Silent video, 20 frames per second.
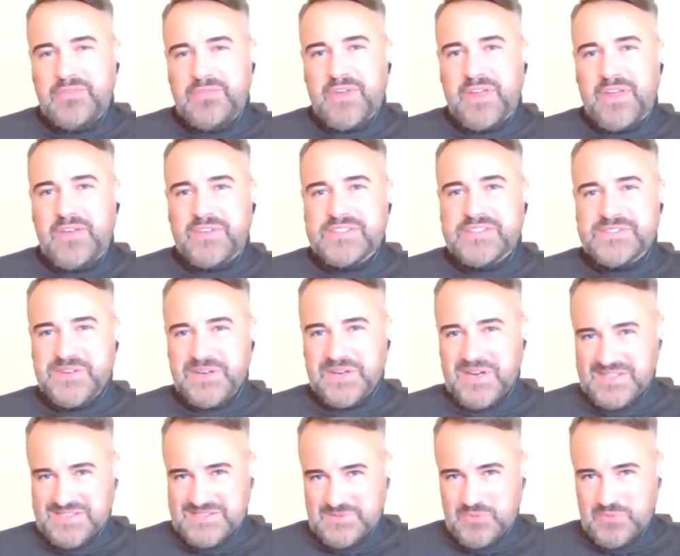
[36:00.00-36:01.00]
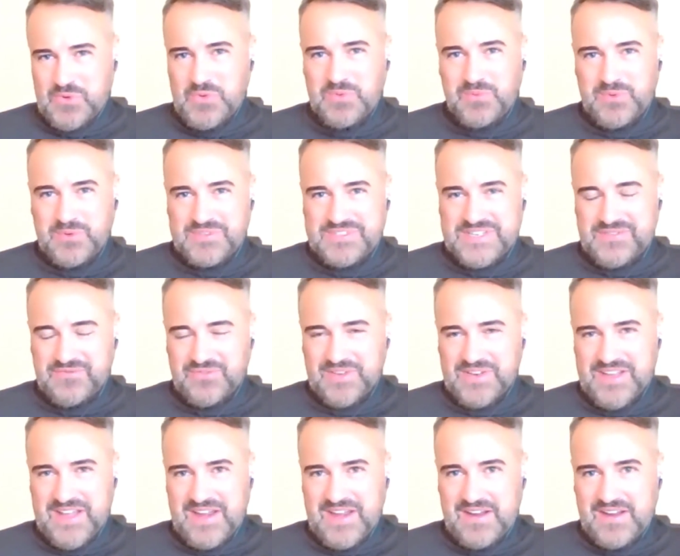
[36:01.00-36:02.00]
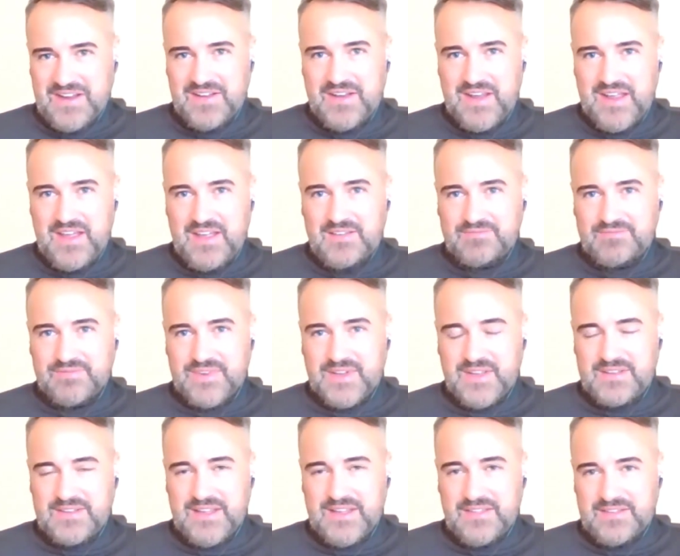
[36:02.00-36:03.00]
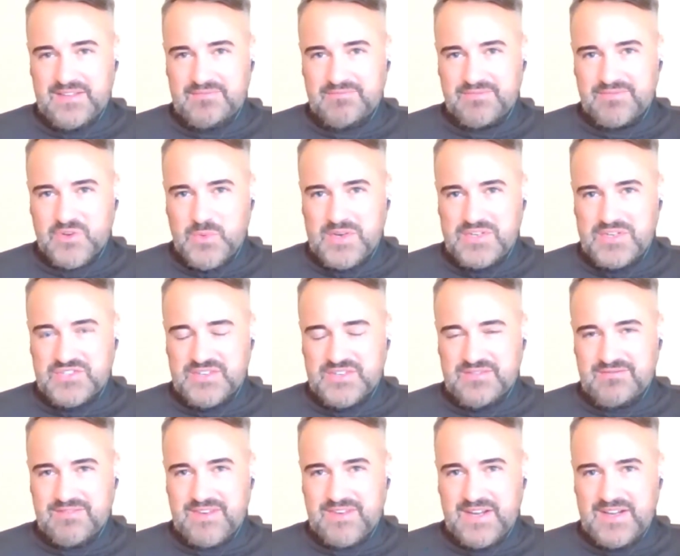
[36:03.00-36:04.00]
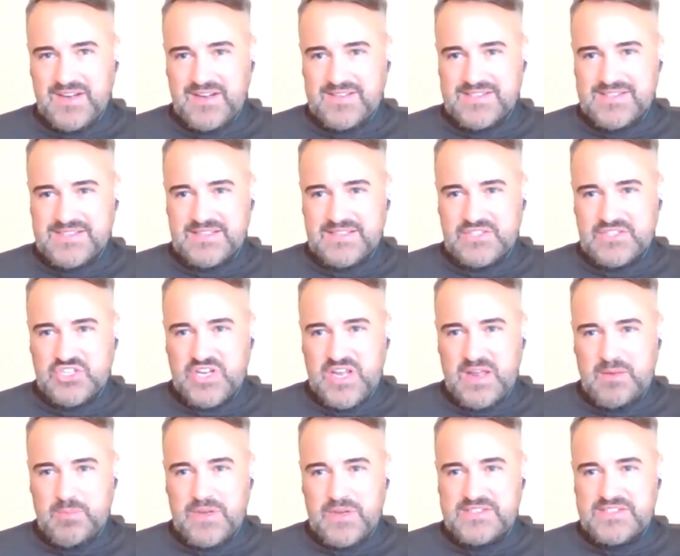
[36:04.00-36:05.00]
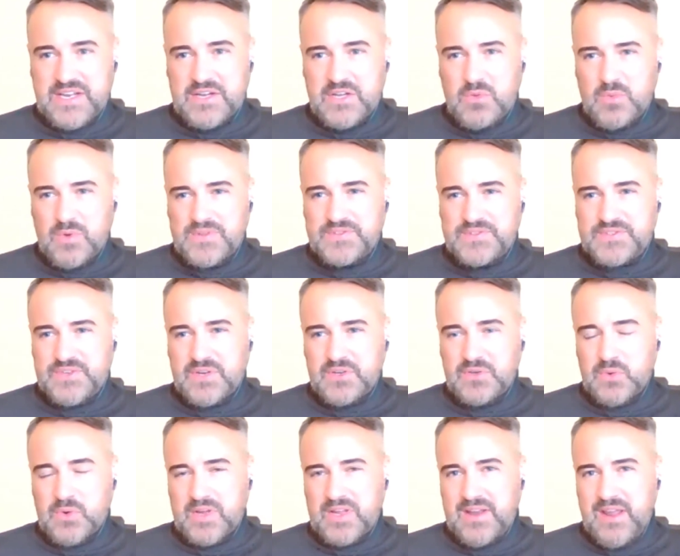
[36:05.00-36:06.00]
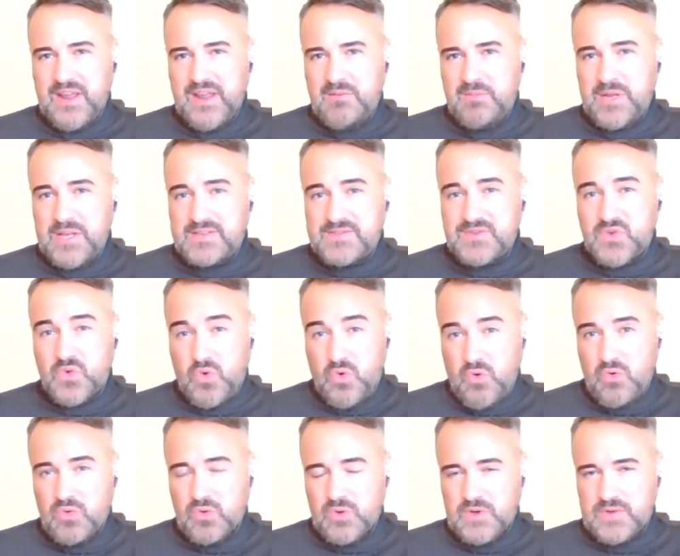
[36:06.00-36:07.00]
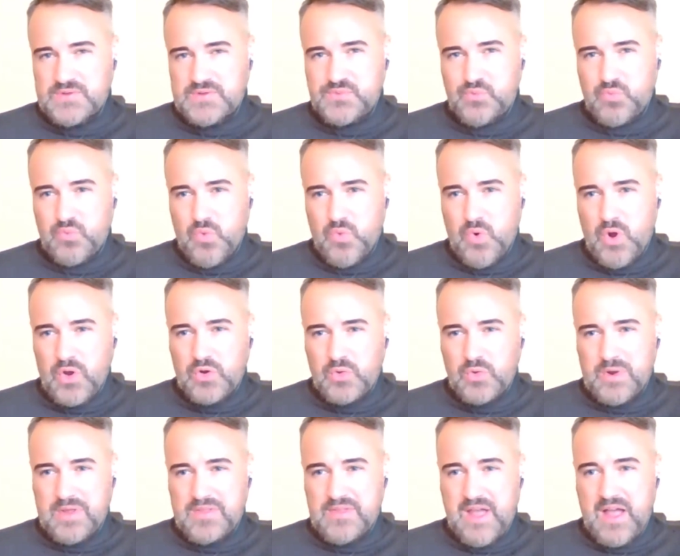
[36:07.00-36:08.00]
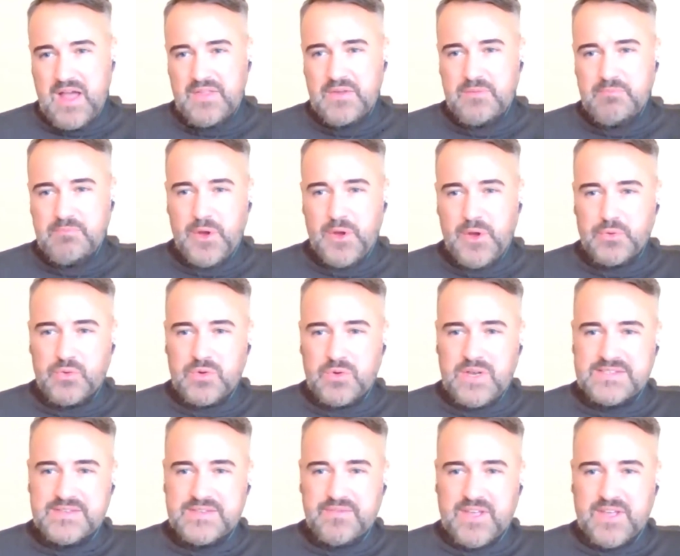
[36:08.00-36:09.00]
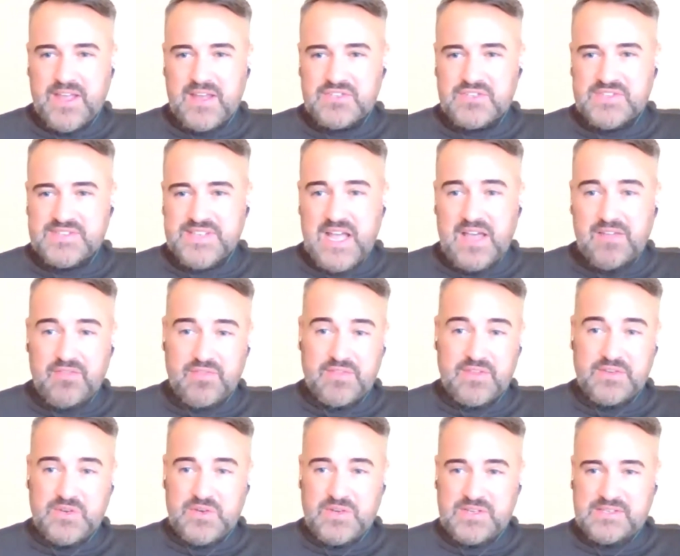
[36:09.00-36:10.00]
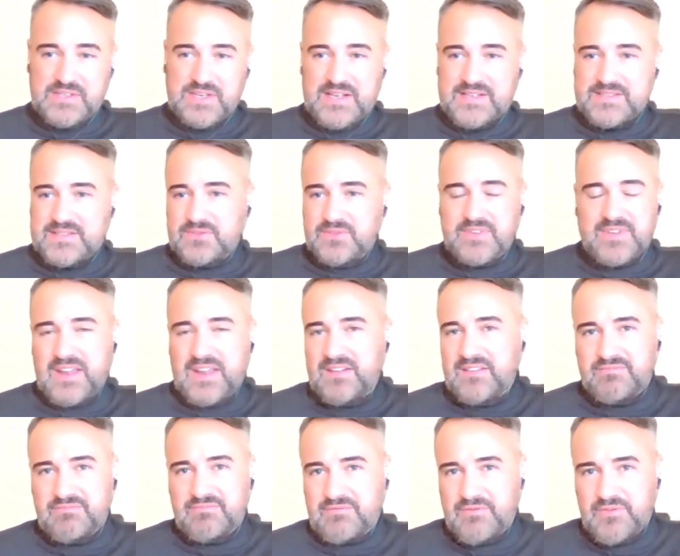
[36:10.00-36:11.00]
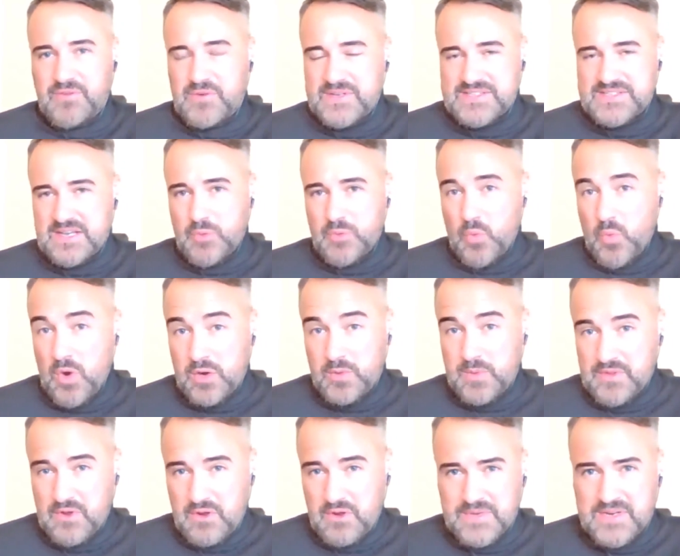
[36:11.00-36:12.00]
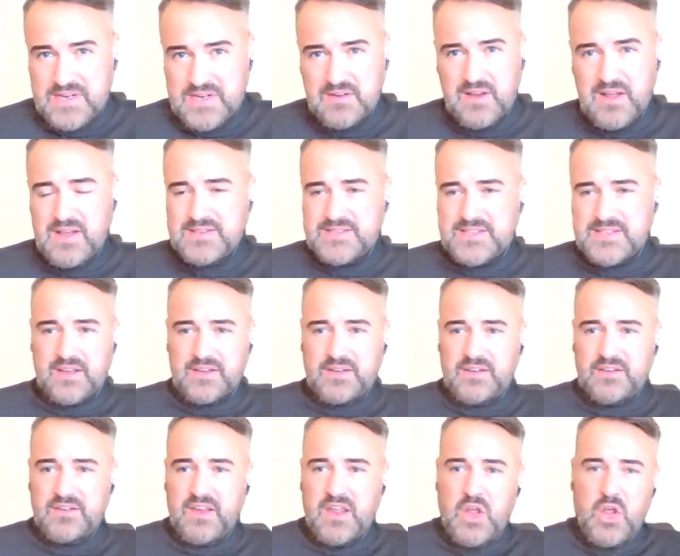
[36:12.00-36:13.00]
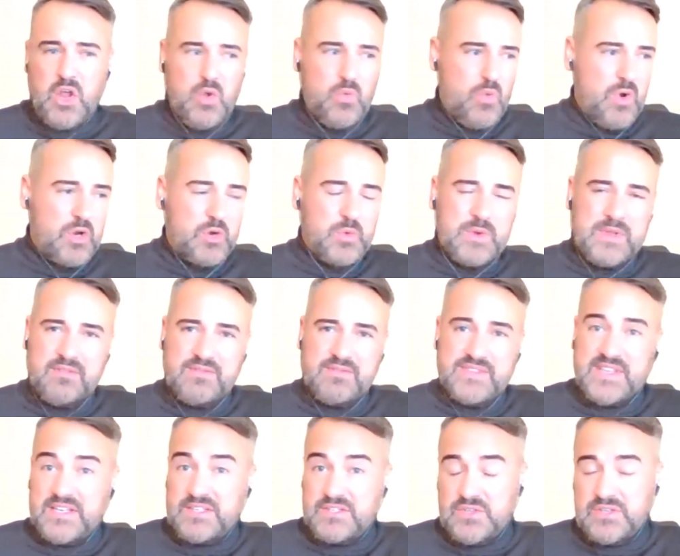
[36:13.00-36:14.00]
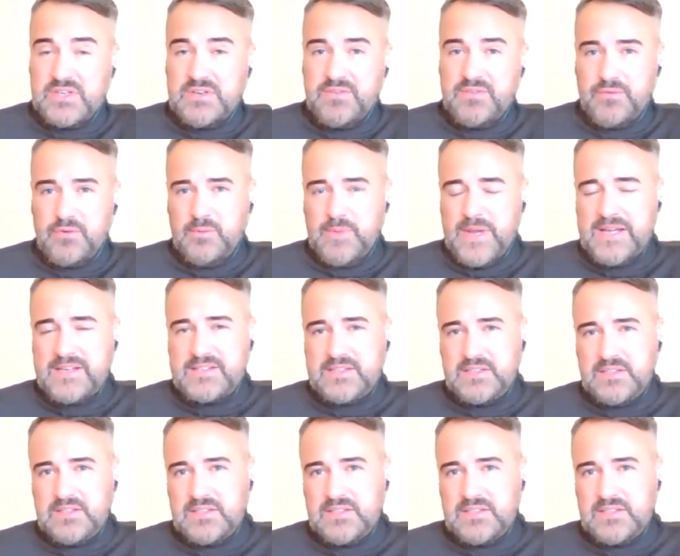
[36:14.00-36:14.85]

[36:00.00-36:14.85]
if it's not answered, we'll definitely get another question hitting us in the chat. But Daniel wants to know, look, can NBS Corus work with other model classifications other than uniclass? Can it, for example, work with omniclass? Can it work with, say, uniformat?